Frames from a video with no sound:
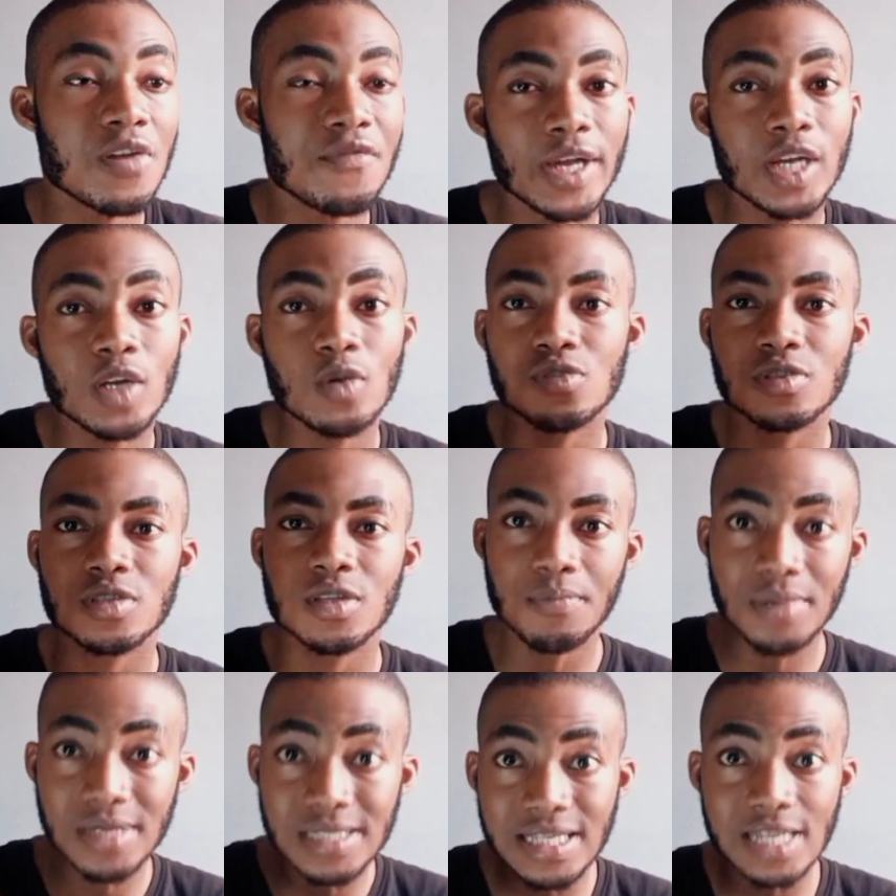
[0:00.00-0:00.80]
revenue to
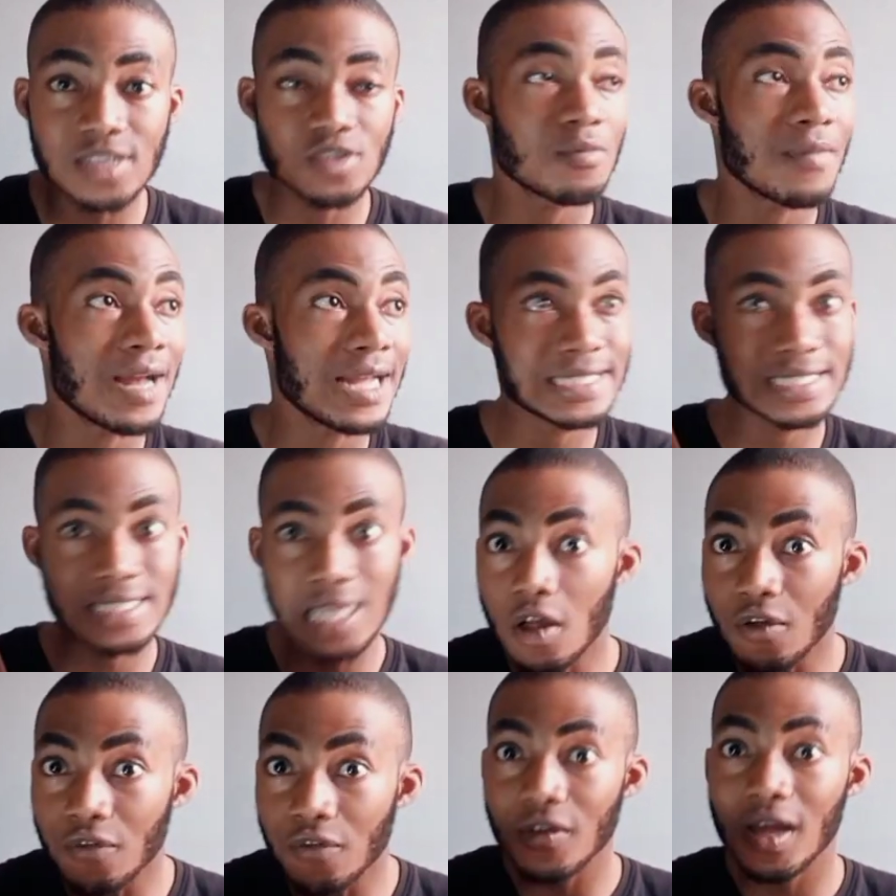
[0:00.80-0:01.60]
the business to
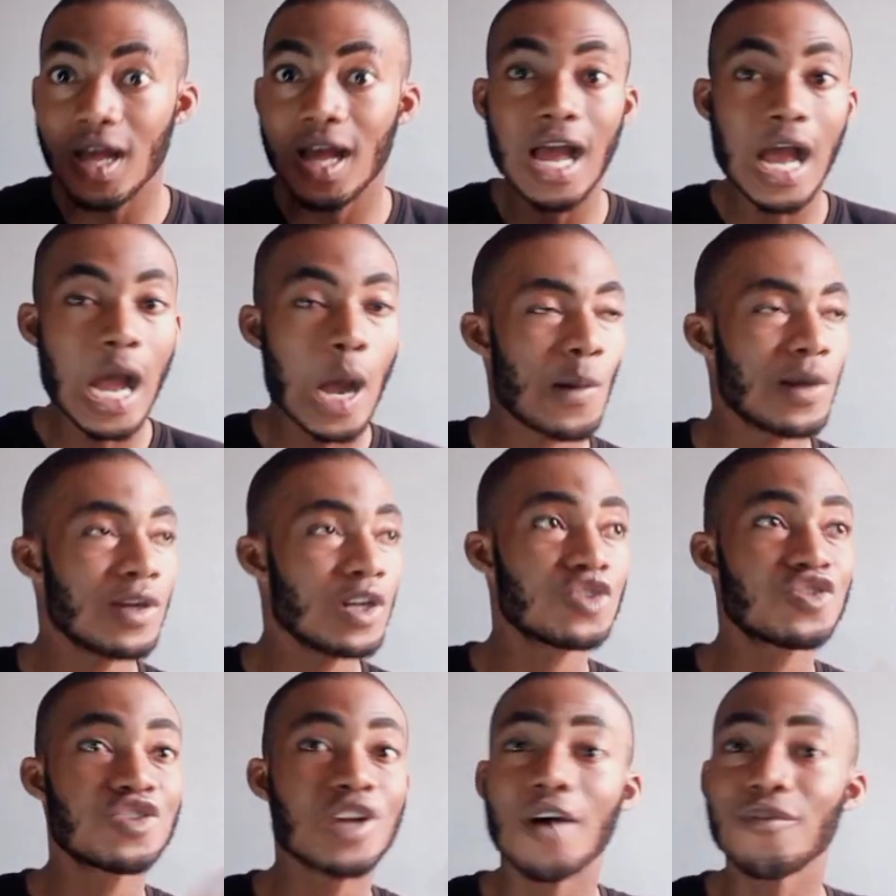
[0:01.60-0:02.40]
myself? I
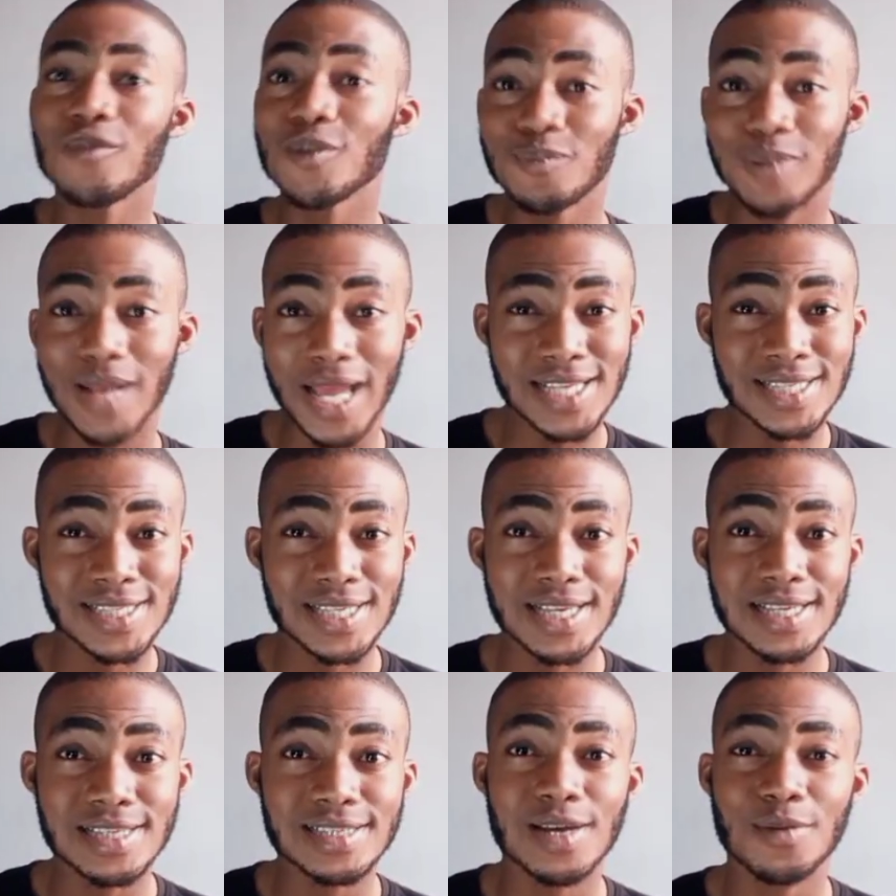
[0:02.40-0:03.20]
want to travel
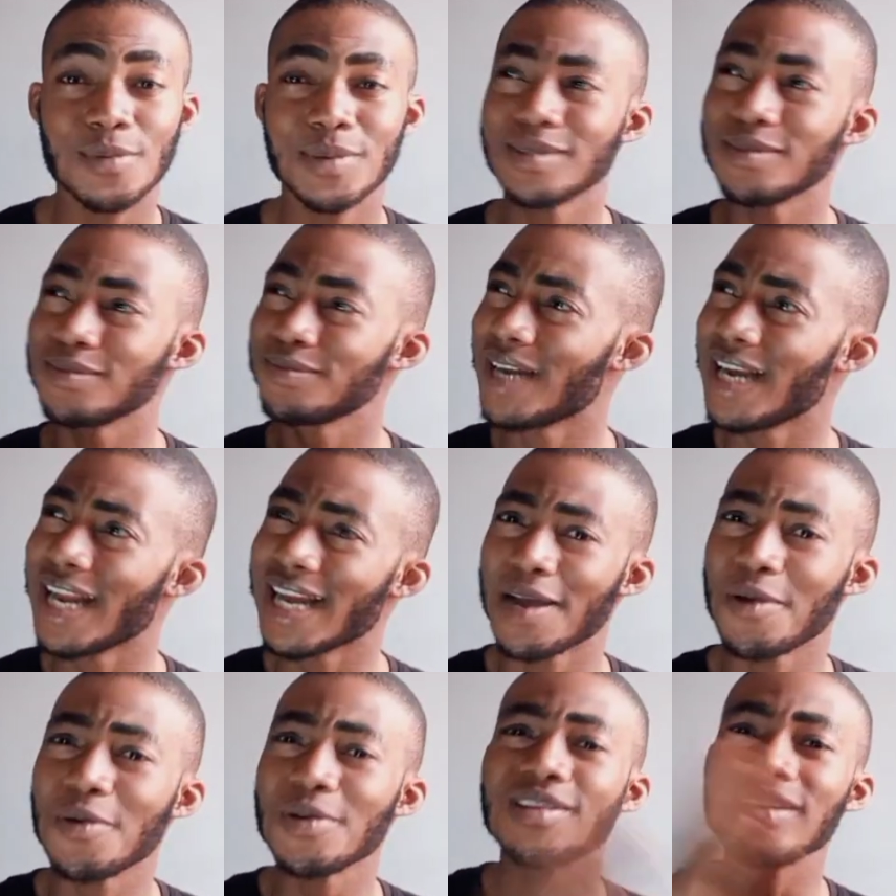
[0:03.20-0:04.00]
places. I want to
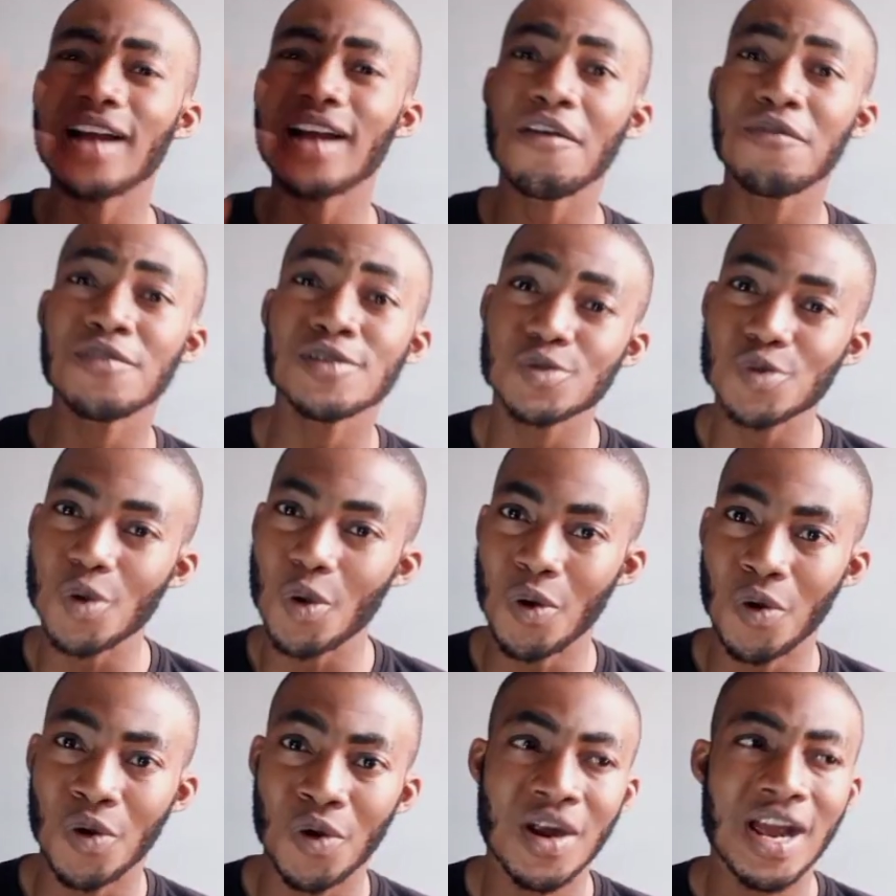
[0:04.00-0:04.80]
like I want to have a
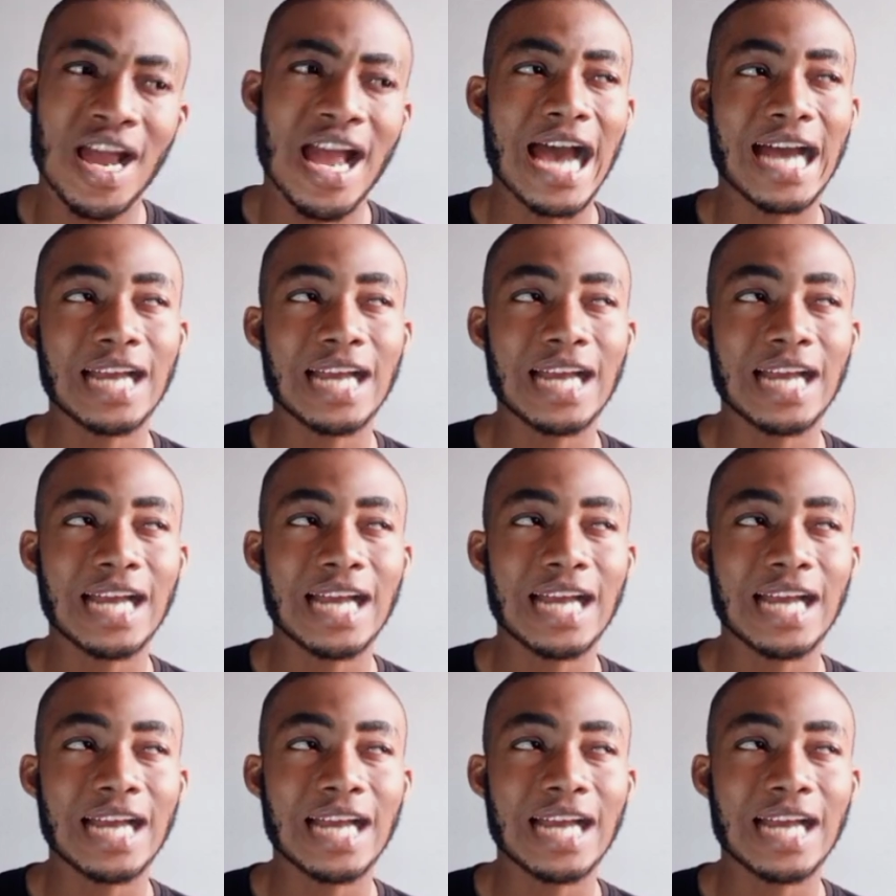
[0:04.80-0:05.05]
tour.